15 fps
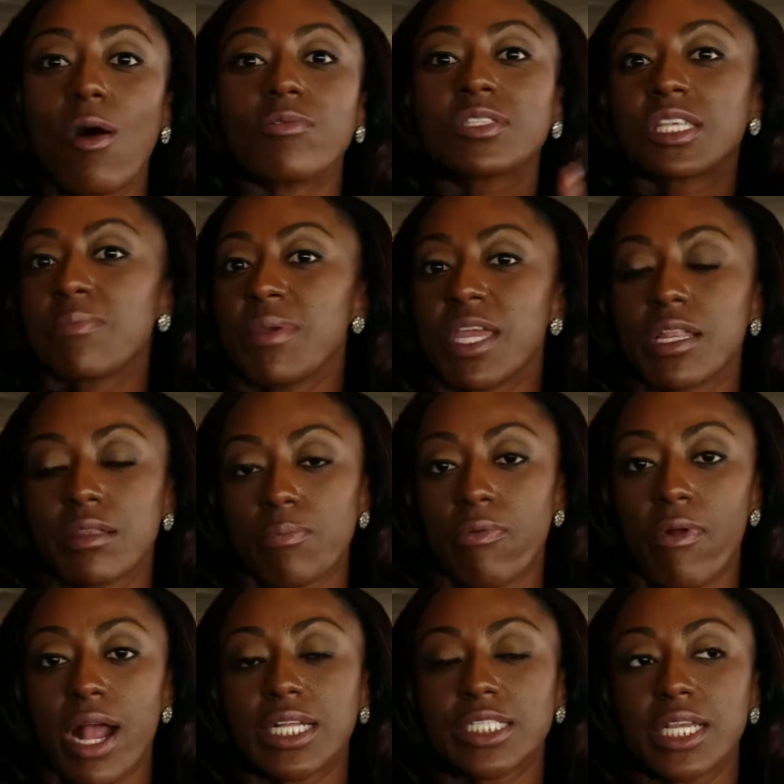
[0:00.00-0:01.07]
ultimate
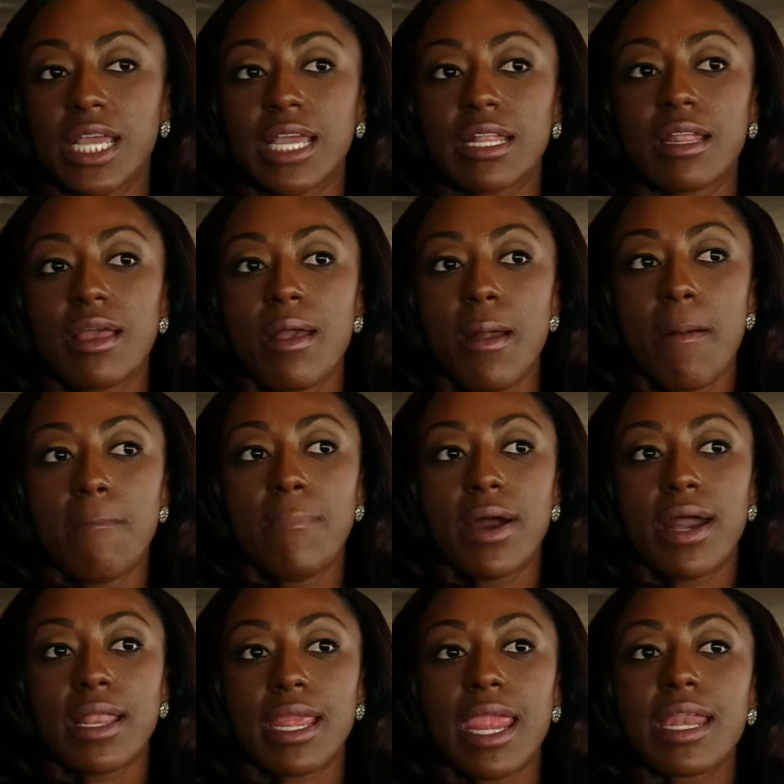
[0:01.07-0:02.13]
project,
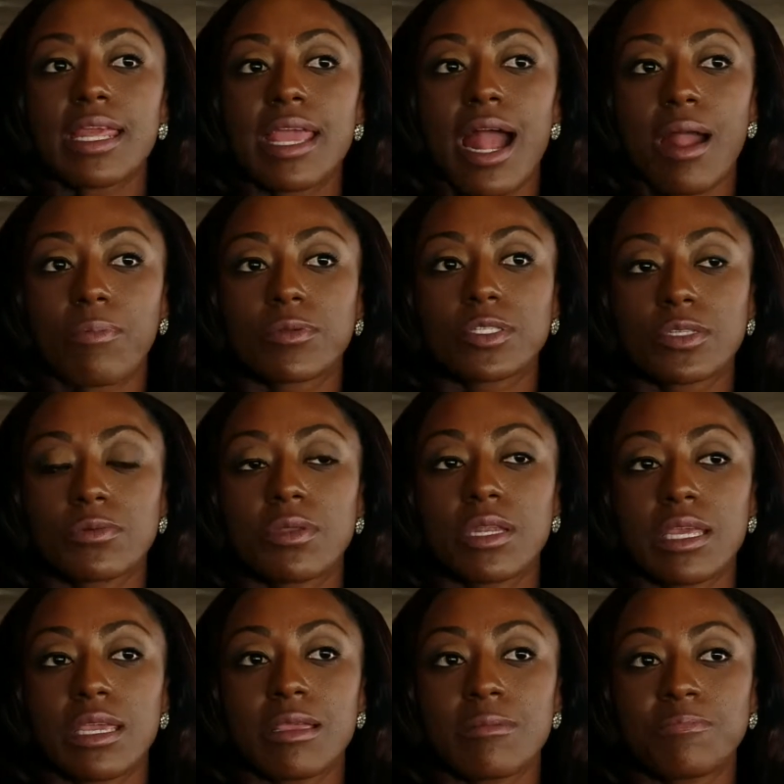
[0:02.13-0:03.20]
but any
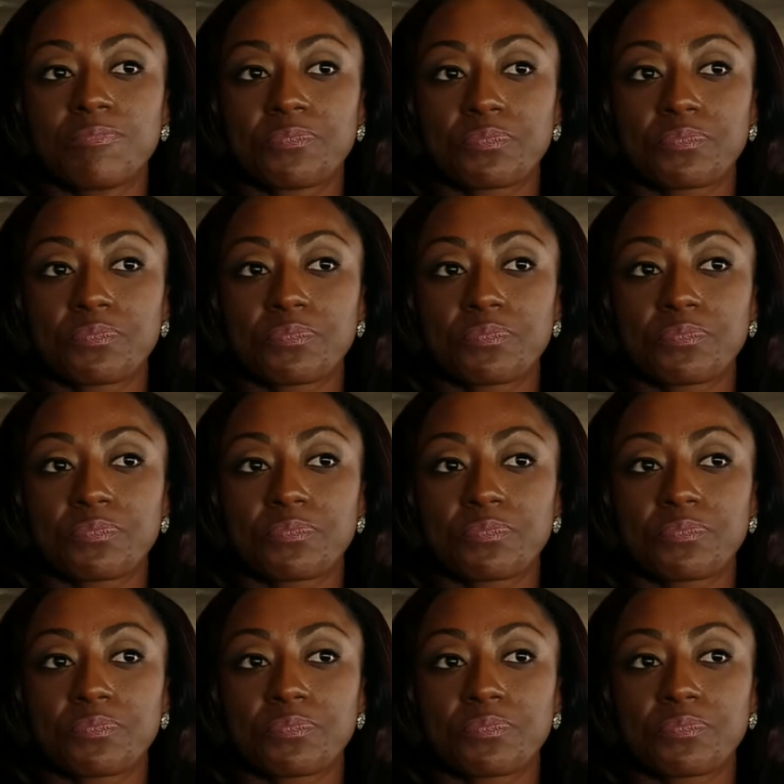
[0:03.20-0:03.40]
opportunity